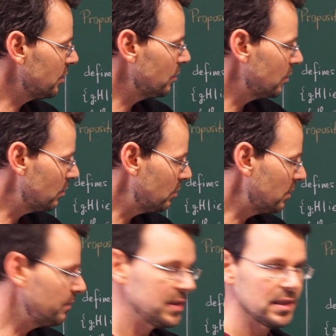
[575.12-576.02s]
you to
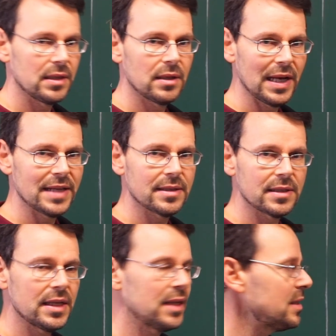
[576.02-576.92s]
revisit lesson
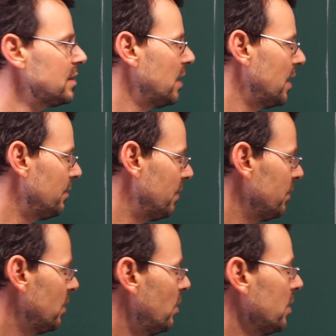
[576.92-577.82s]
6, where we
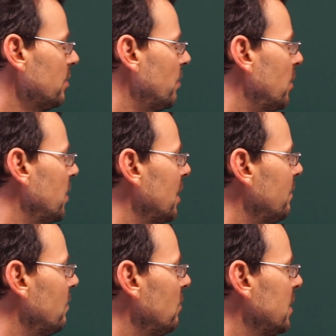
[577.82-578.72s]
talked about
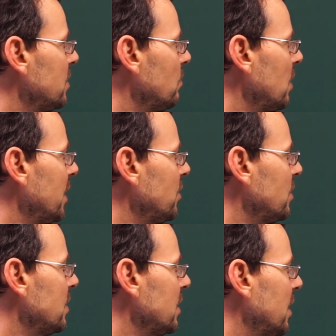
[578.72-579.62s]
equivalence
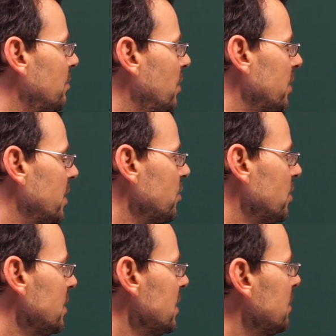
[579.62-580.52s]
relations and
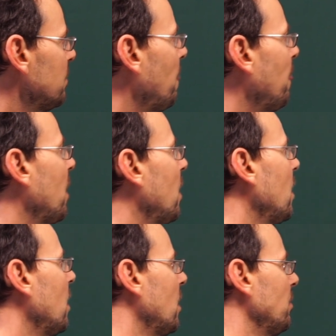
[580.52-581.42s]
partitions.
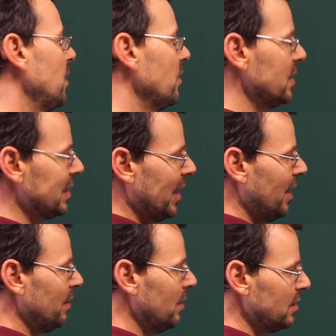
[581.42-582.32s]
Because
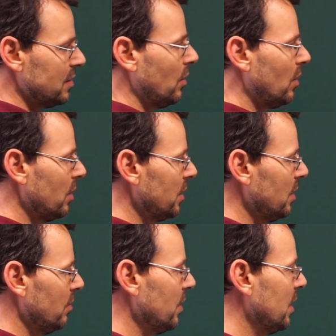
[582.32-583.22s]
then this all
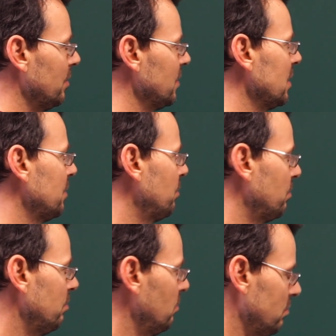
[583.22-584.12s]
here becomes
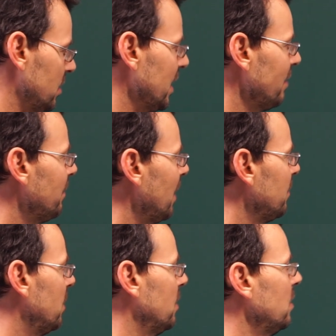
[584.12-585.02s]

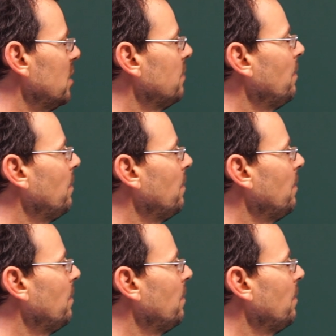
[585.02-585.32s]
self-evident.